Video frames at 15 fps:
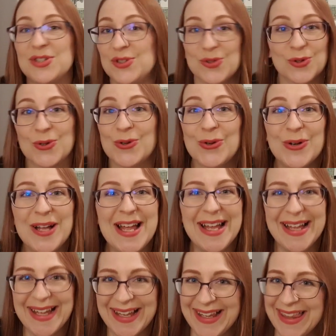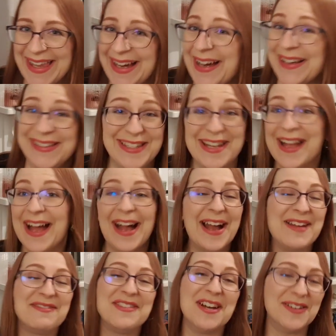to draw. I
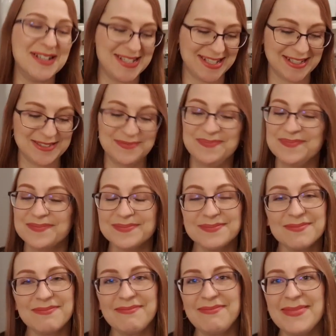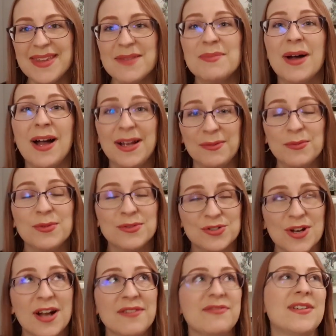have no idea, but I will
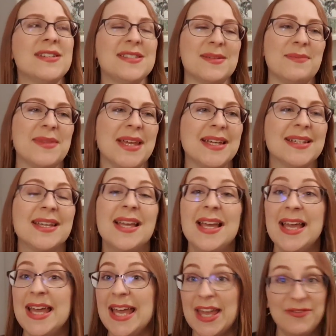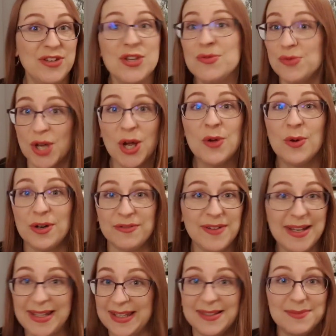try and find something. If you know of
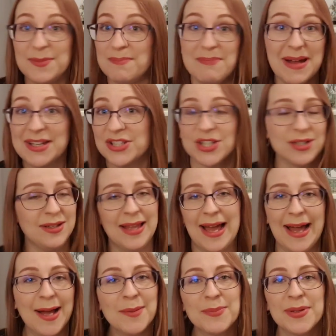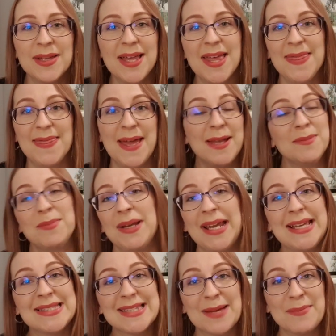any magical app, then
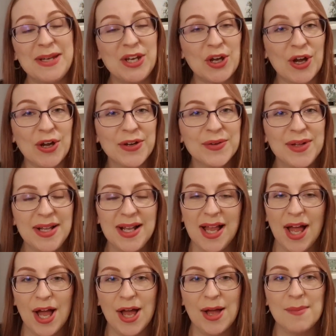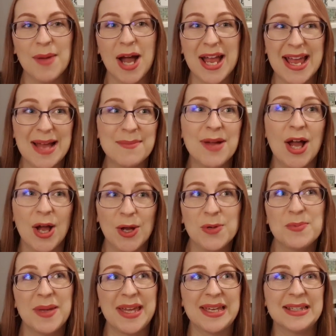please let me know. I am
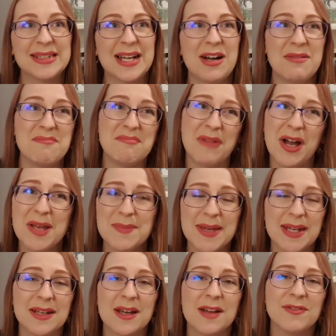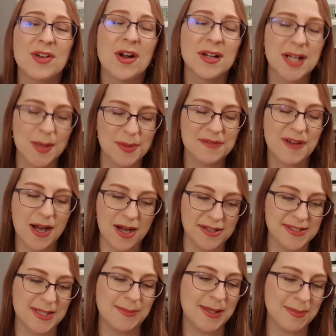hoping that I might be able to, I've got a couple of
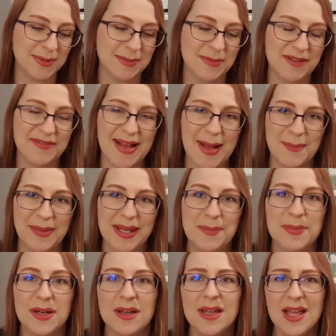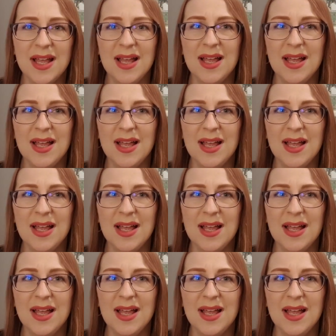arty people in my family, but